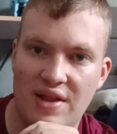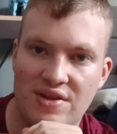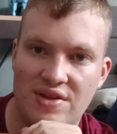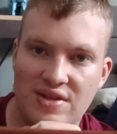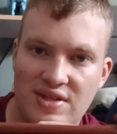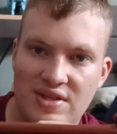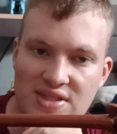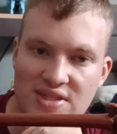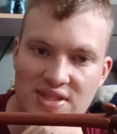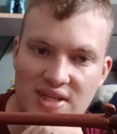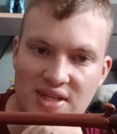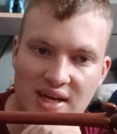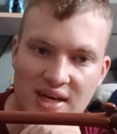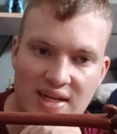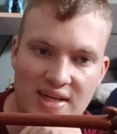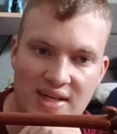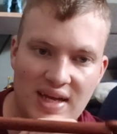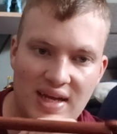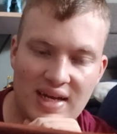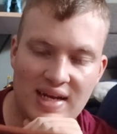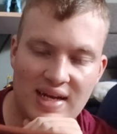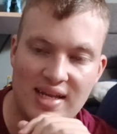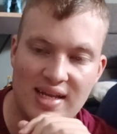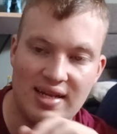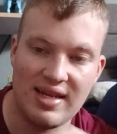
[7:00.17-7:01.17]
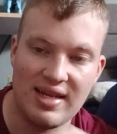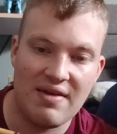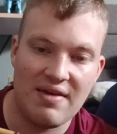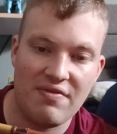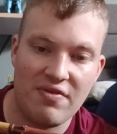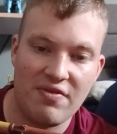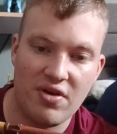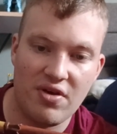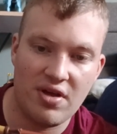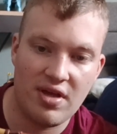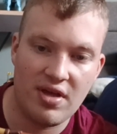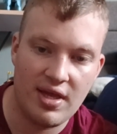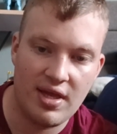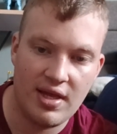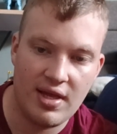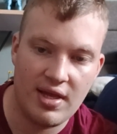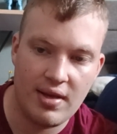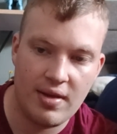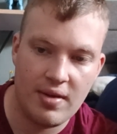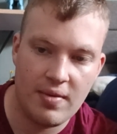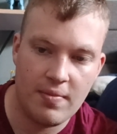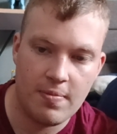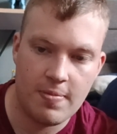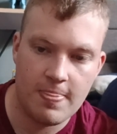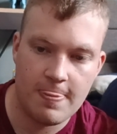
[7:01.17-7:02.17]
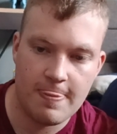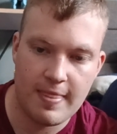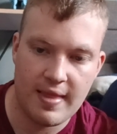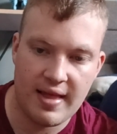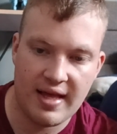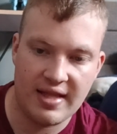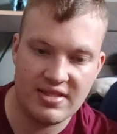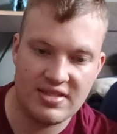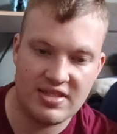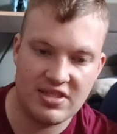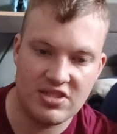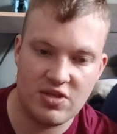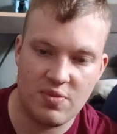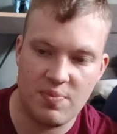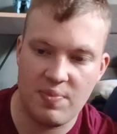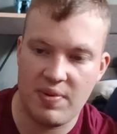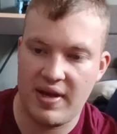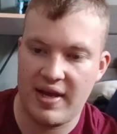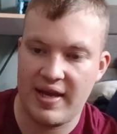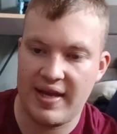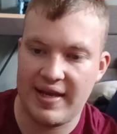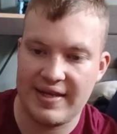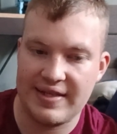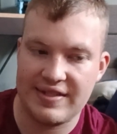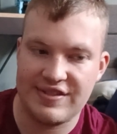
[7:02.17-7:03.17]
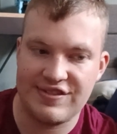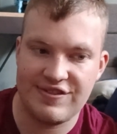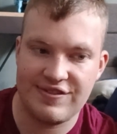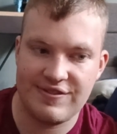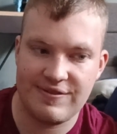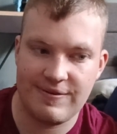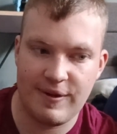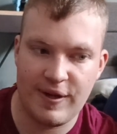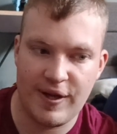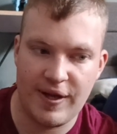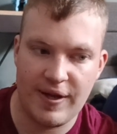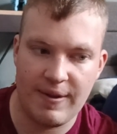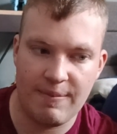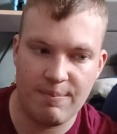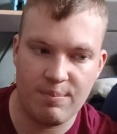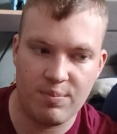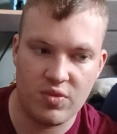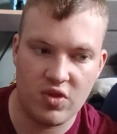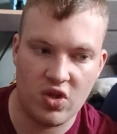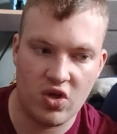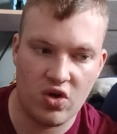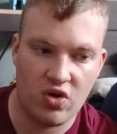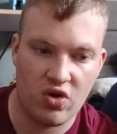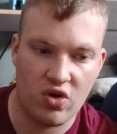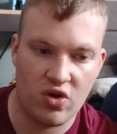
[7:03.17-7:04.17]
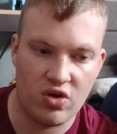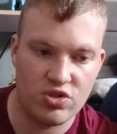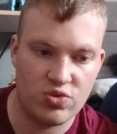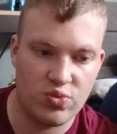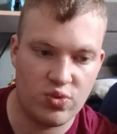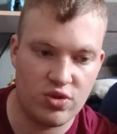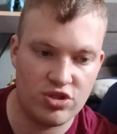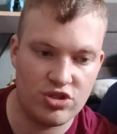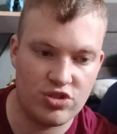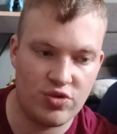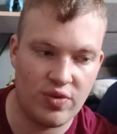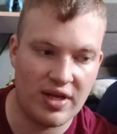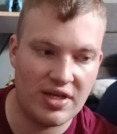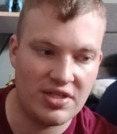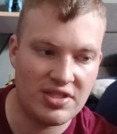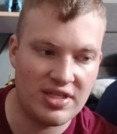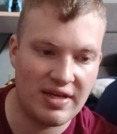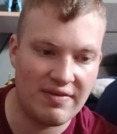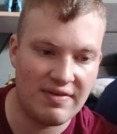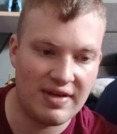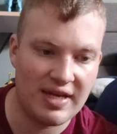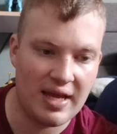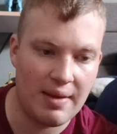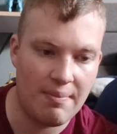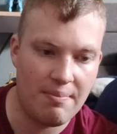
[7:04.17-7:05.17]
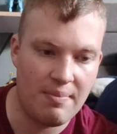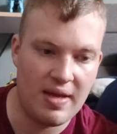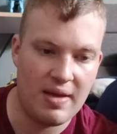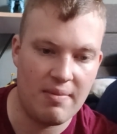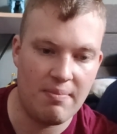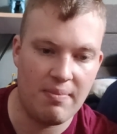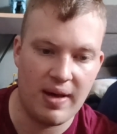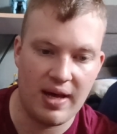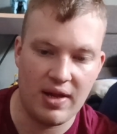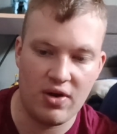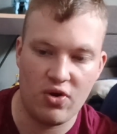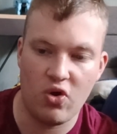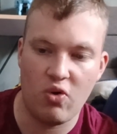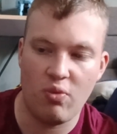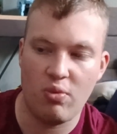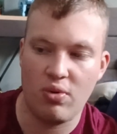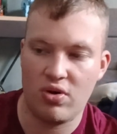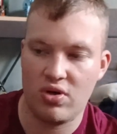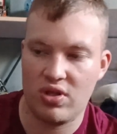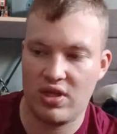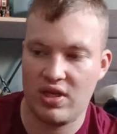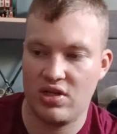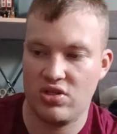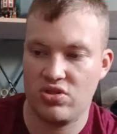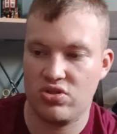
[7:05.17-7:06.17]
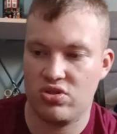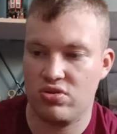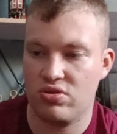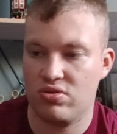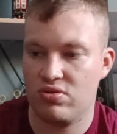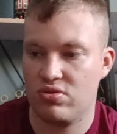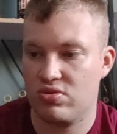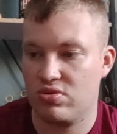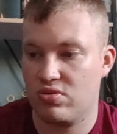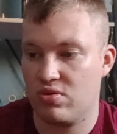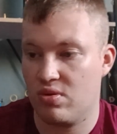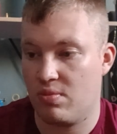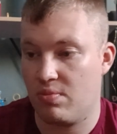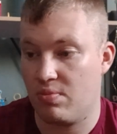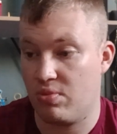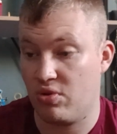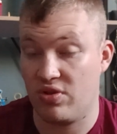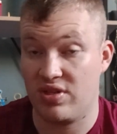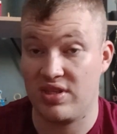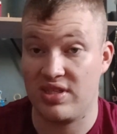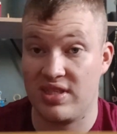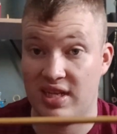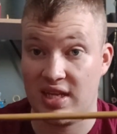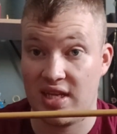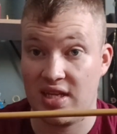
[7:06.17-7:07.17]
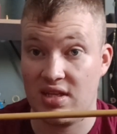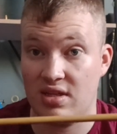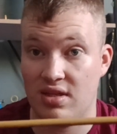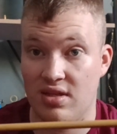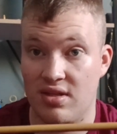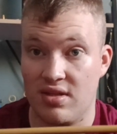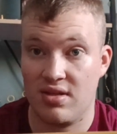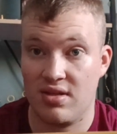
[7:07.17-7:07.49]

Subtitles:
the design, and I never anticipated Lockhart's wand to actually ever get made by Noble Collection, but they did.